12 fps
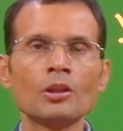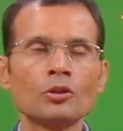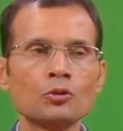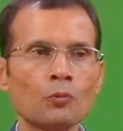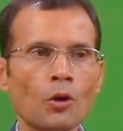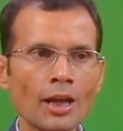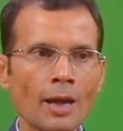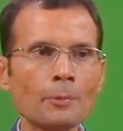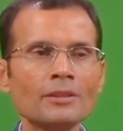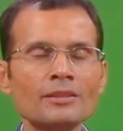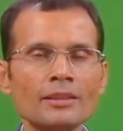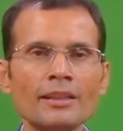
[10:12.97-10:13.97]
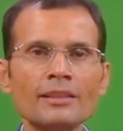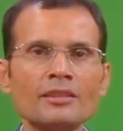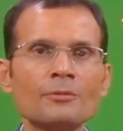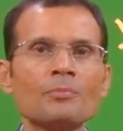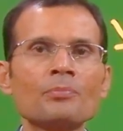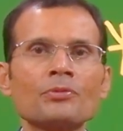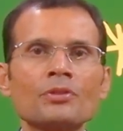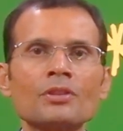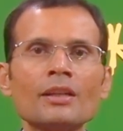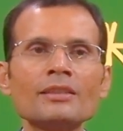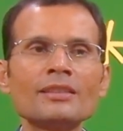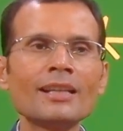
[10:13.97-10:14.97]
So what happens is
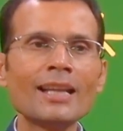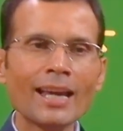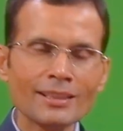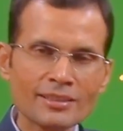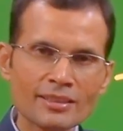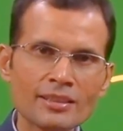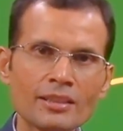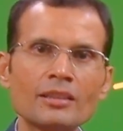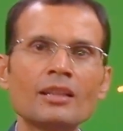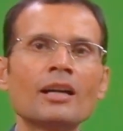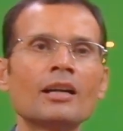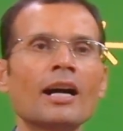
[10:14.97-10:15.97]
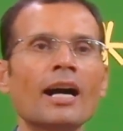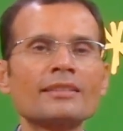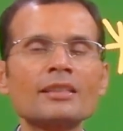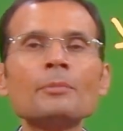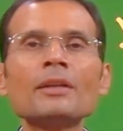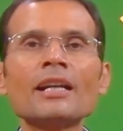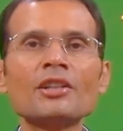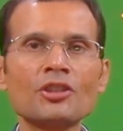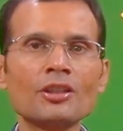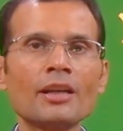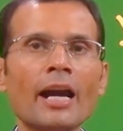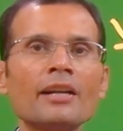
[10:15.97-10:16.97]
there is less
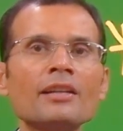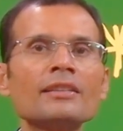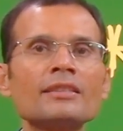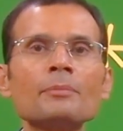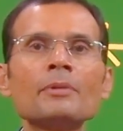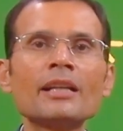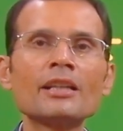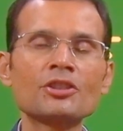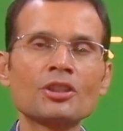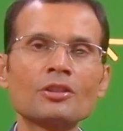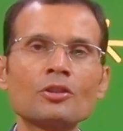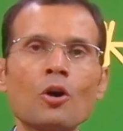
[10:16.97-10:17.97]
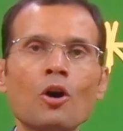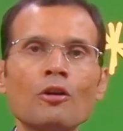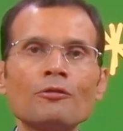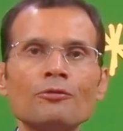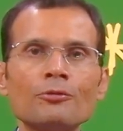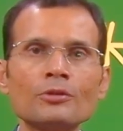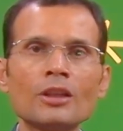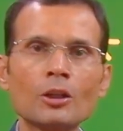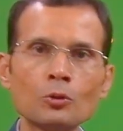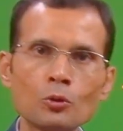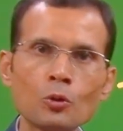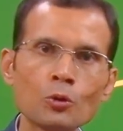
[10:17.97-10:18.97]
assimilation and dissimulation of the
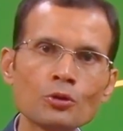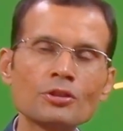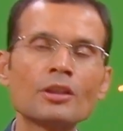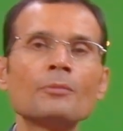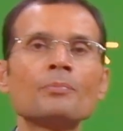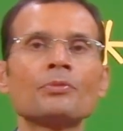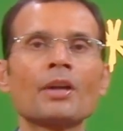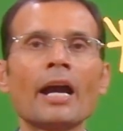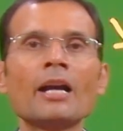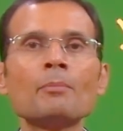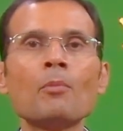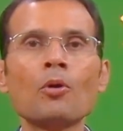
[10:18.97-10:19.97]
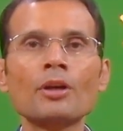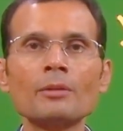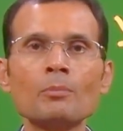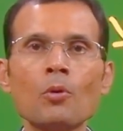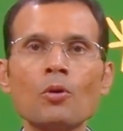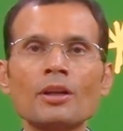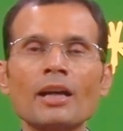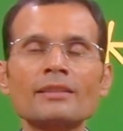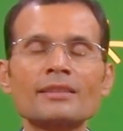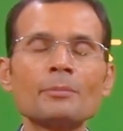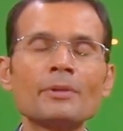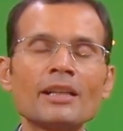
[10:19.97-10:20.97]
glucose, and more
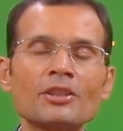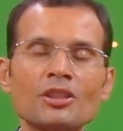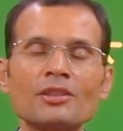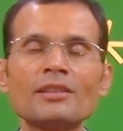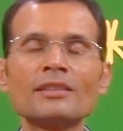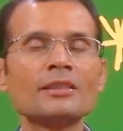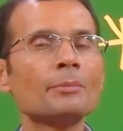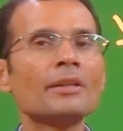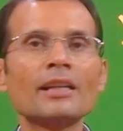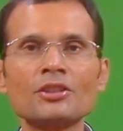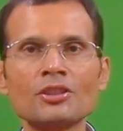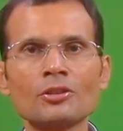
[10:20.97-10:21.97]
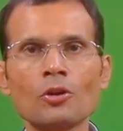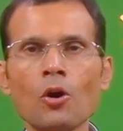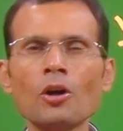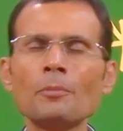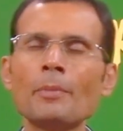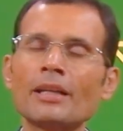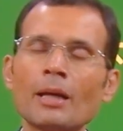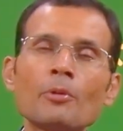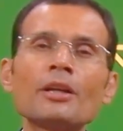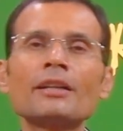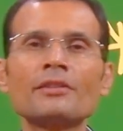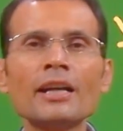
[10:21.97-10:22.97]
assimilation, dissimulation, or
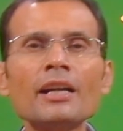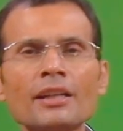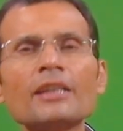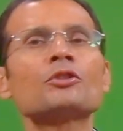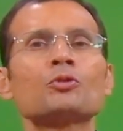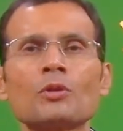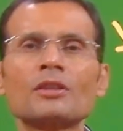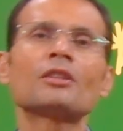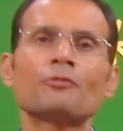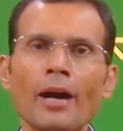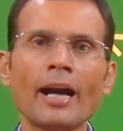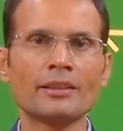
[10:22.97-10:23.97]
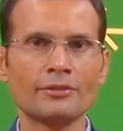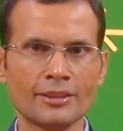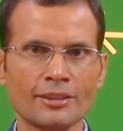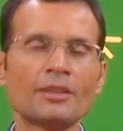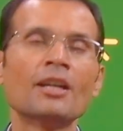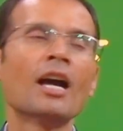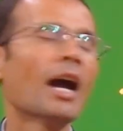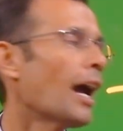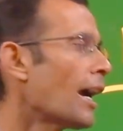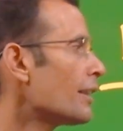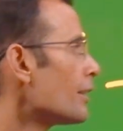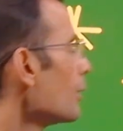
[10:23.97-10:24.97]
metabolic tilt is towards the fats.
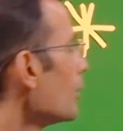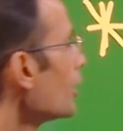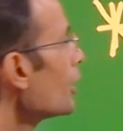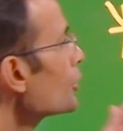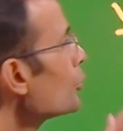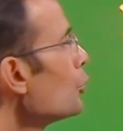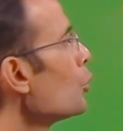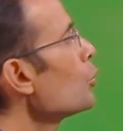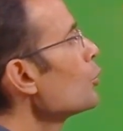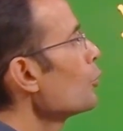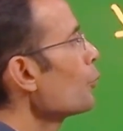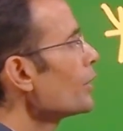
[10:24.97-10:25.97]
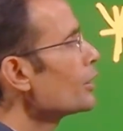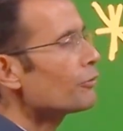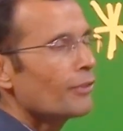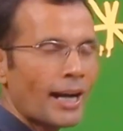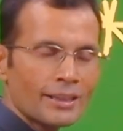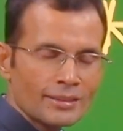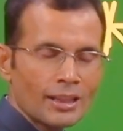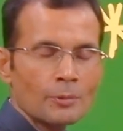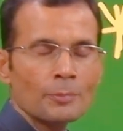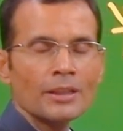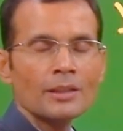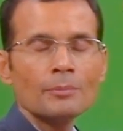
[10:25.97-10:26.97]
And you know, when the fats are
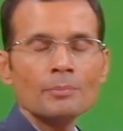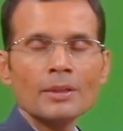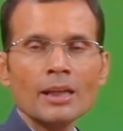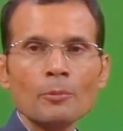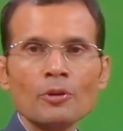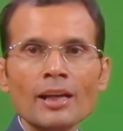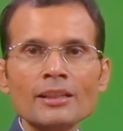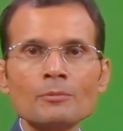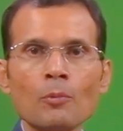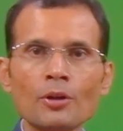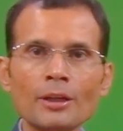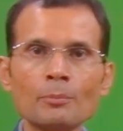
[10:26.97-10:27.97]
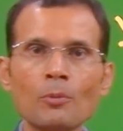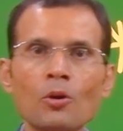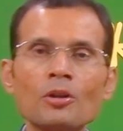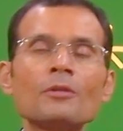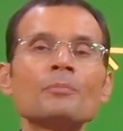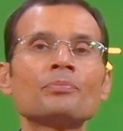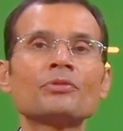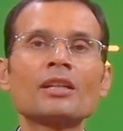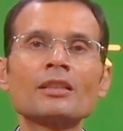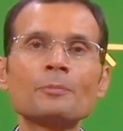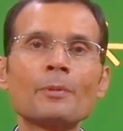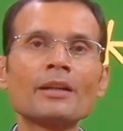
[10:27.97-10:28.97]
being metabolized more and more, the
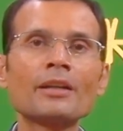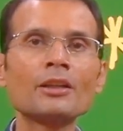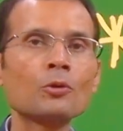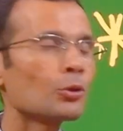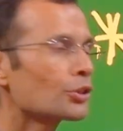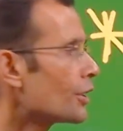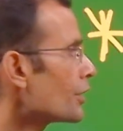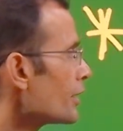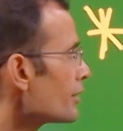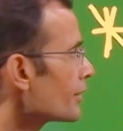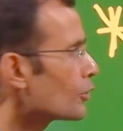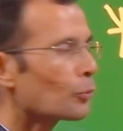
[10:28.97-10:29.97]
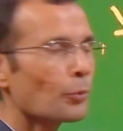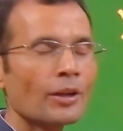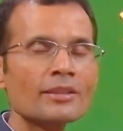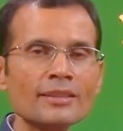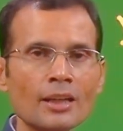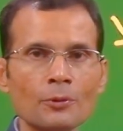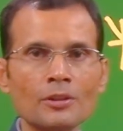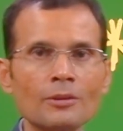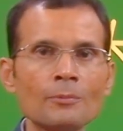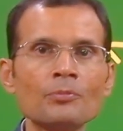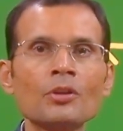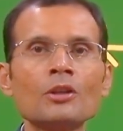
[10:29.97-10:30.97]
respiratory quotient is 0.7.
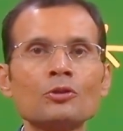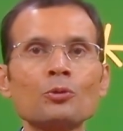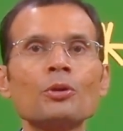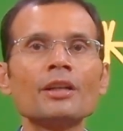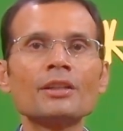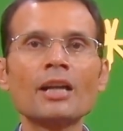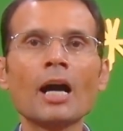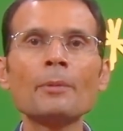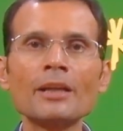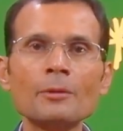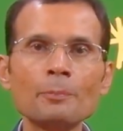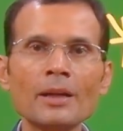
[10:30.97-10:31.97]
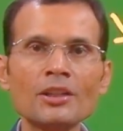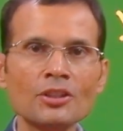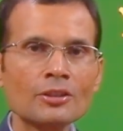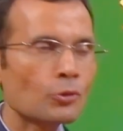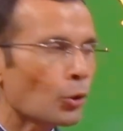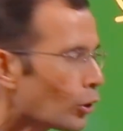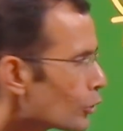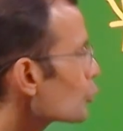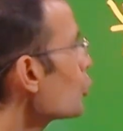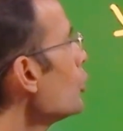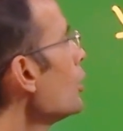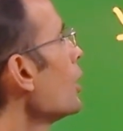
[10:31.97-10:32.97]
So in diabetic patients
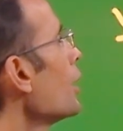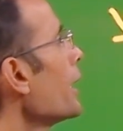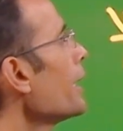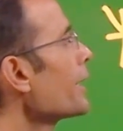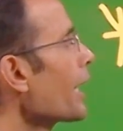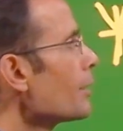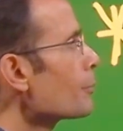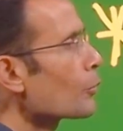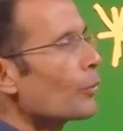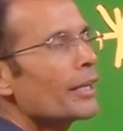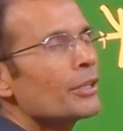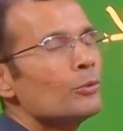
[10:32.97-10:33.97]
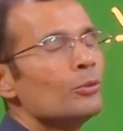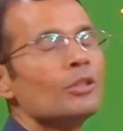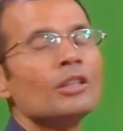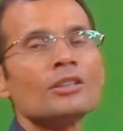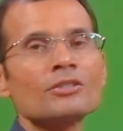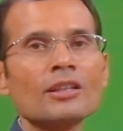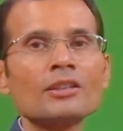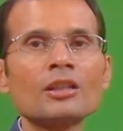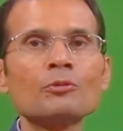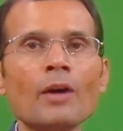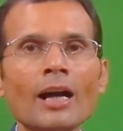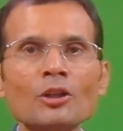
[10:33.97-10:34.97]
also, it can provide you
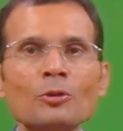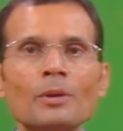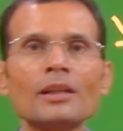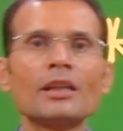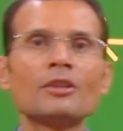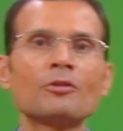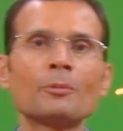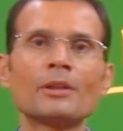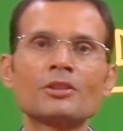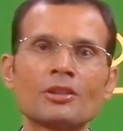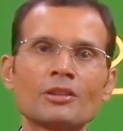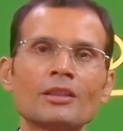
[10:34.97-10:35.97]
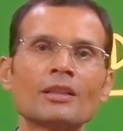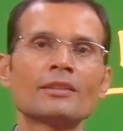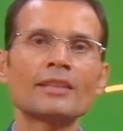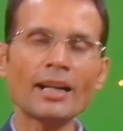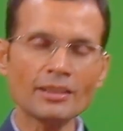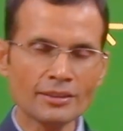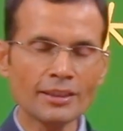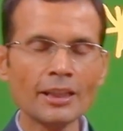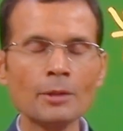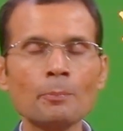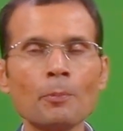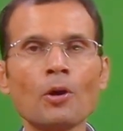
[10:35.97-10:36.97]
certain valuable information. That's the
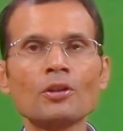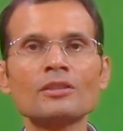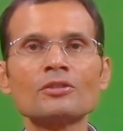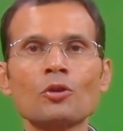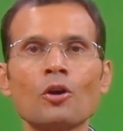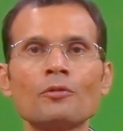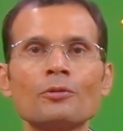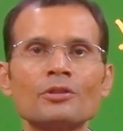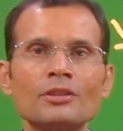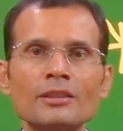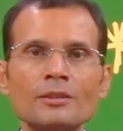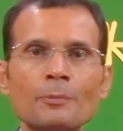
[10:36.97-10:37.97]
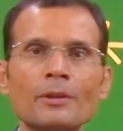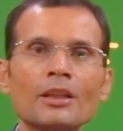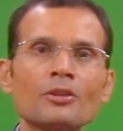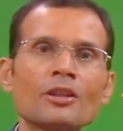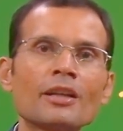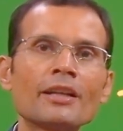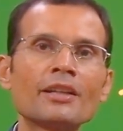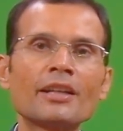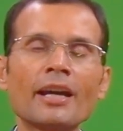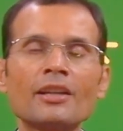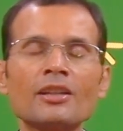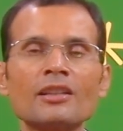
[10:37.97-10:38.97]
importance of this particular
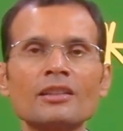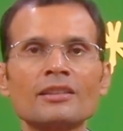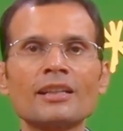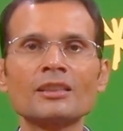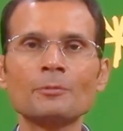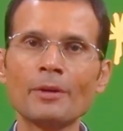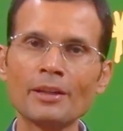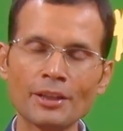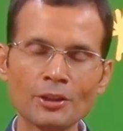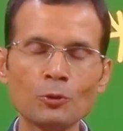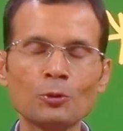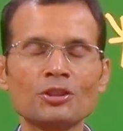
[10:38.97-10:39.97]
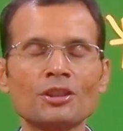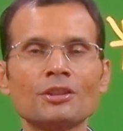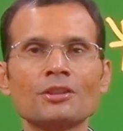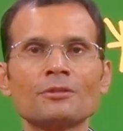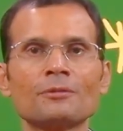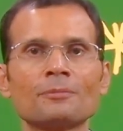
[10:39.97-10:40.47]
indicator, the respiratory quotient.